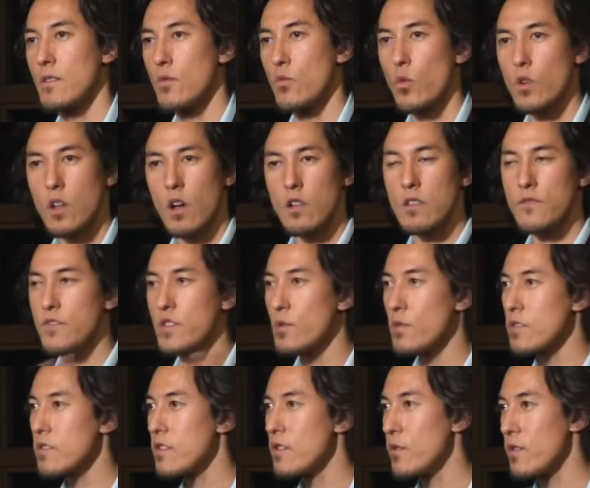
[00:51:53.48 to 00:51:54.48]
What all of you
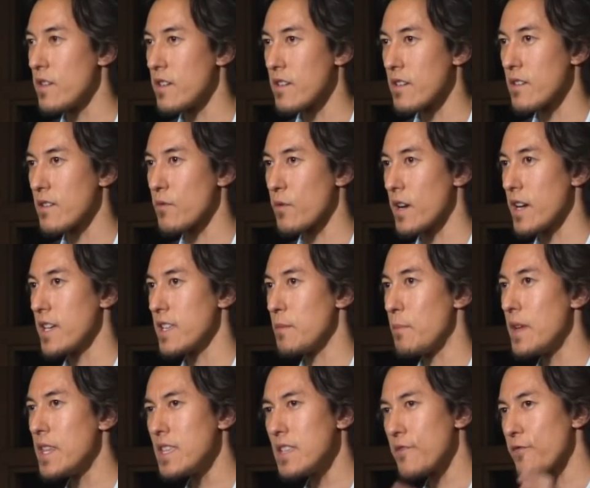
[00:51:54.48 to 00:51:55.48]
are doing, right?
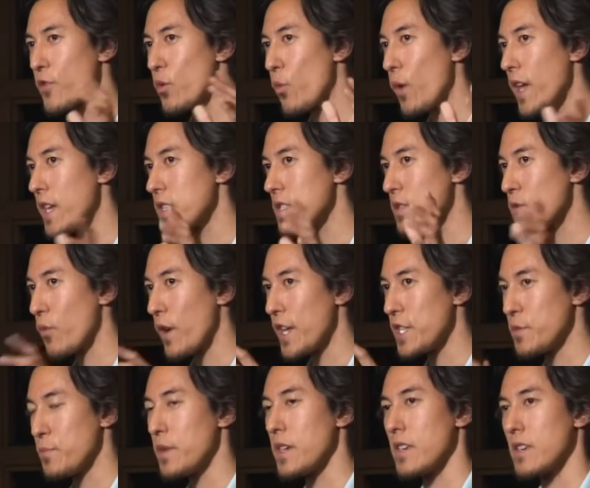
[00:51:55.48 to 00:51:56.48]
Many different ways to
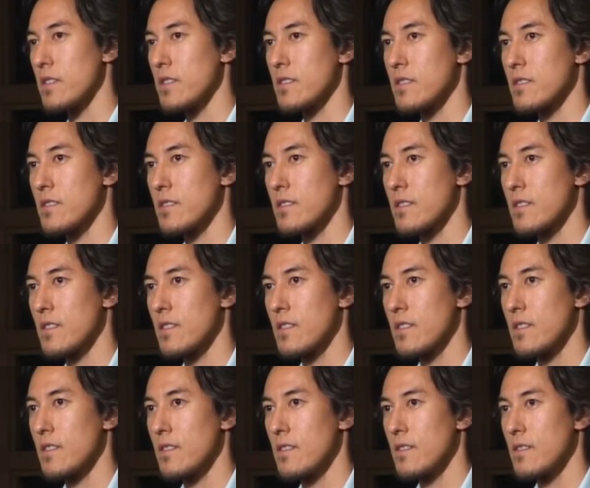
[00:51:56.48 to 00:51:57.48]
wage peace.
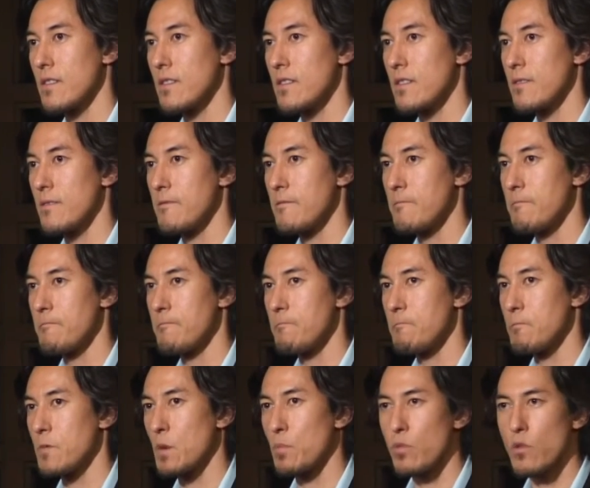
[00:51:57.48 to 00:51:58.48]

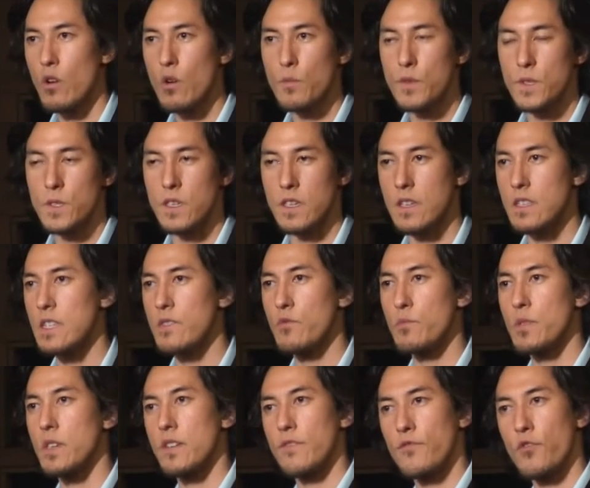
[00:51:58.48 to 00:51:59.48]
Diplomacy can even
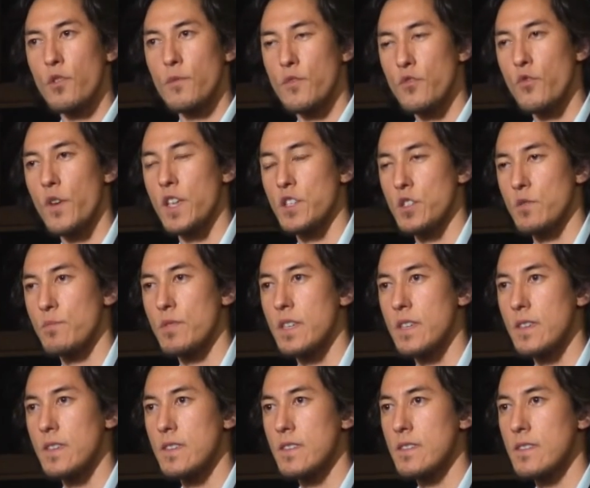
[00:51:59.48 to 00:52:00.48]
be a form of waging
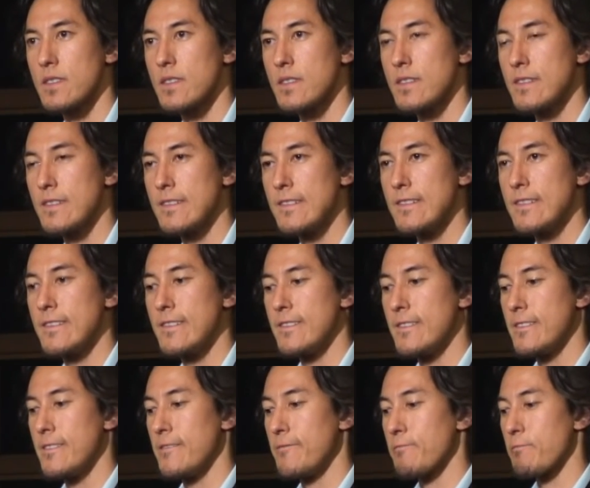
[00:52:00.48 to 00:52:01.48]
peace.
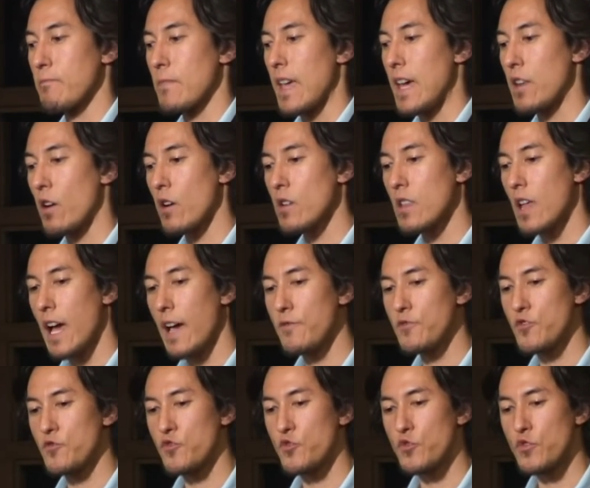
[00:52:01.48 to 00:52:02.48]
And our lives
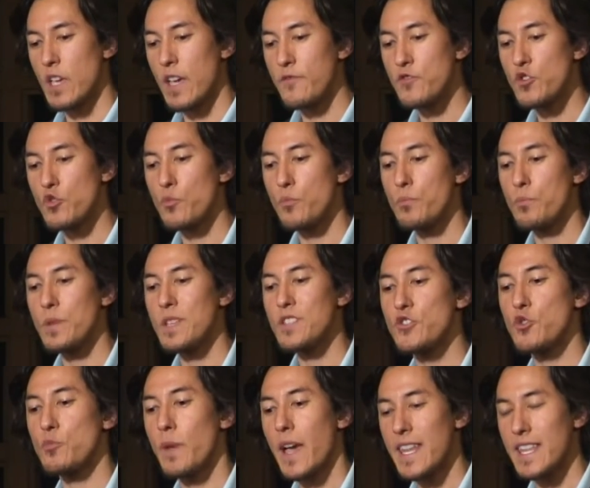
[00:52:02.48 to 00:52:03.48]
have
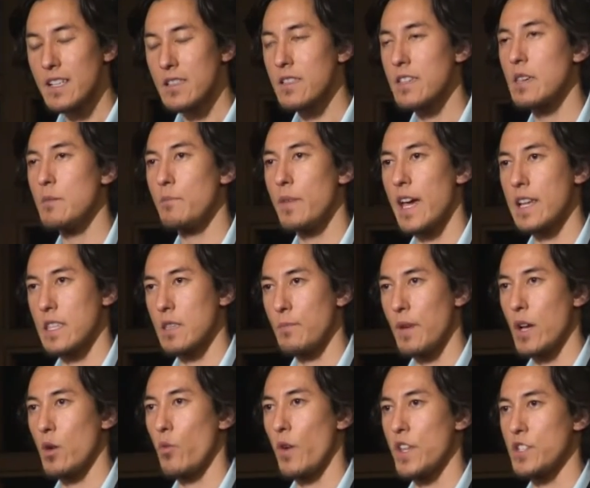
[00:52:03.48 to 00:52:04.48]
dramatically impacted
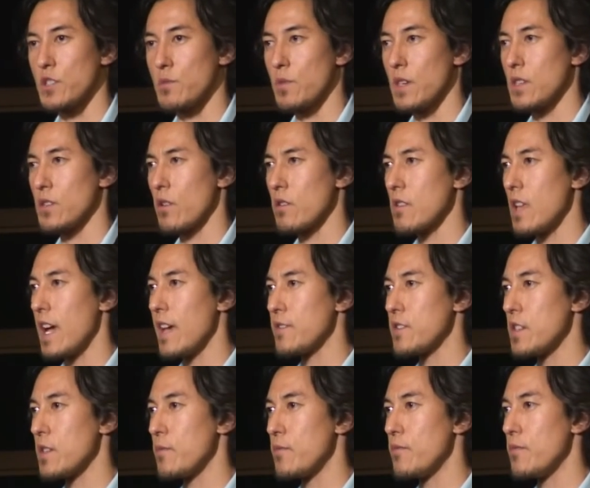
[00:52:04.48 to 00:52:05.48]
by waging peace. Our
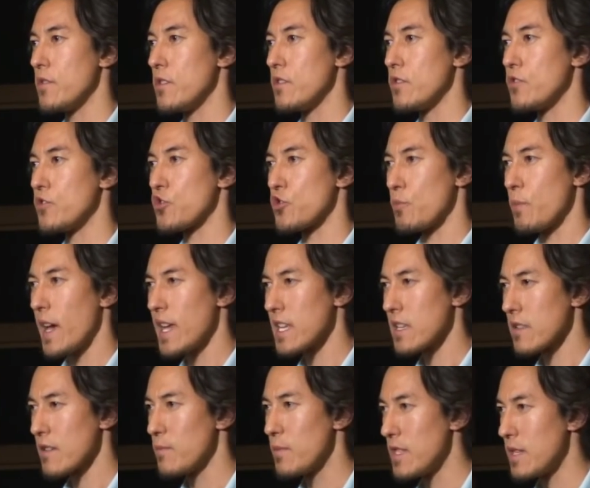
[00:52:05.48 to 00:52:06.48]
lives have
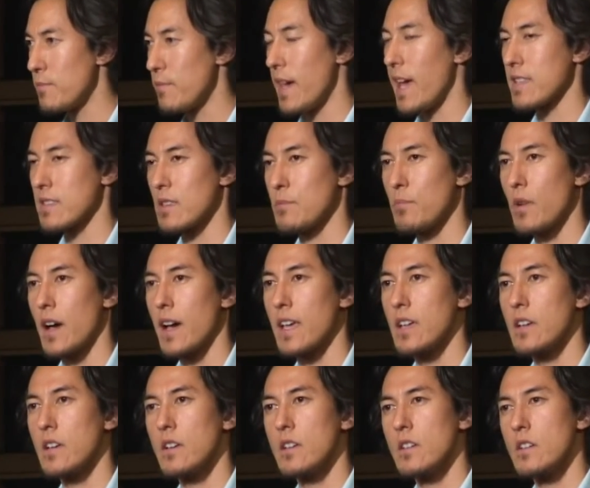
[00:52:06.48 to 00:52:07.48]
dramatically been impacted
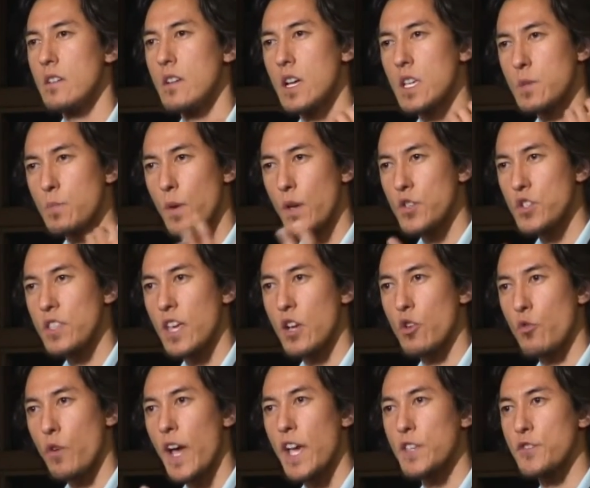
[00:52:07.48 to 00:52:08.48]
by, especially that
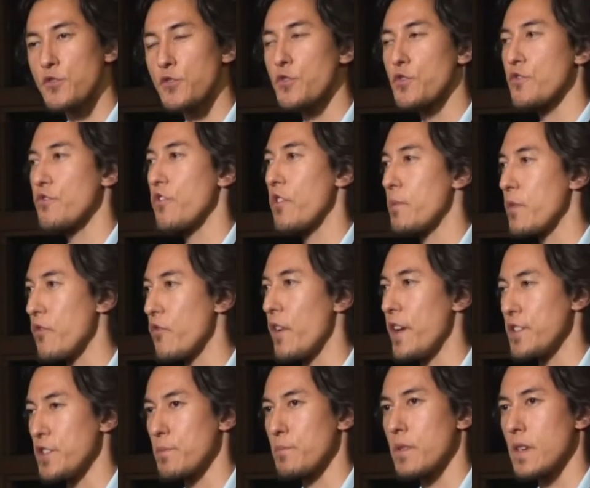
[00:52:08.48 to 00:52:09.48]
grassroots form of
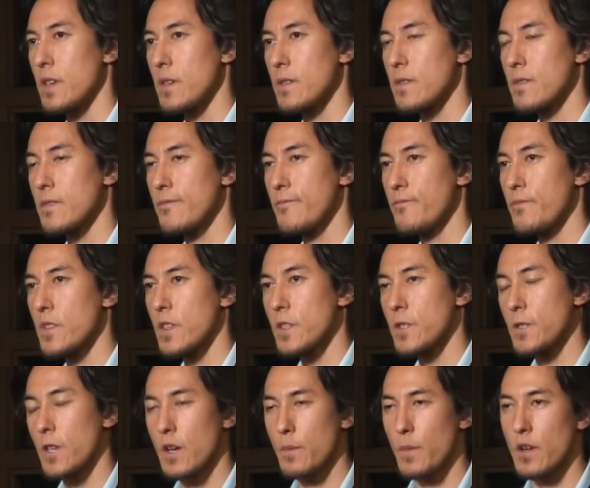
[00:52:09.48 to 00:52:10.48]
waging peace.
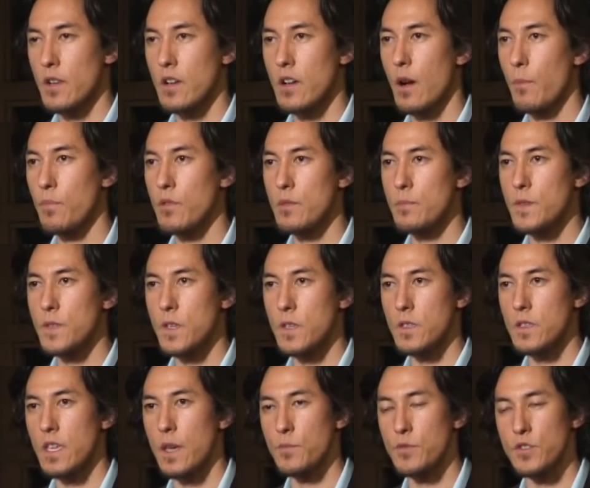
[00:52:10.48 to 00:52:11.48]
Let's talk about a couple of
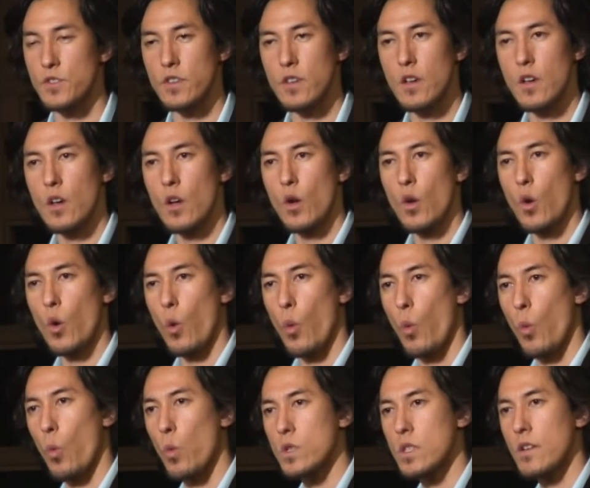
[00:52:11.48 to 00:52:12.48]
misconceptions.
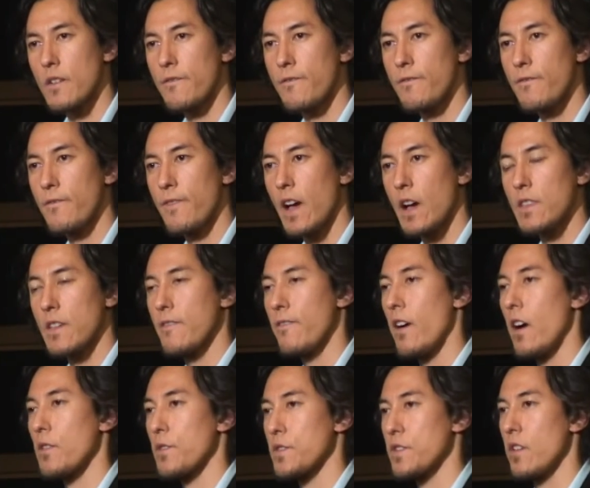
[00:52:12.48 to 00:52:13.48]
What did our founding
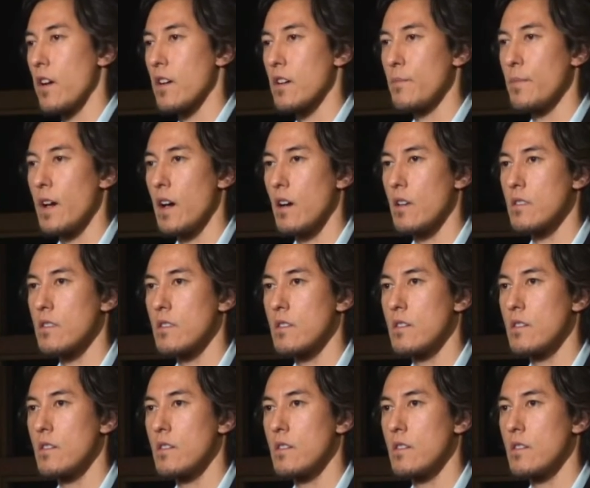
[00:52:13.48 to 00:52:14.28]
fathers talk about?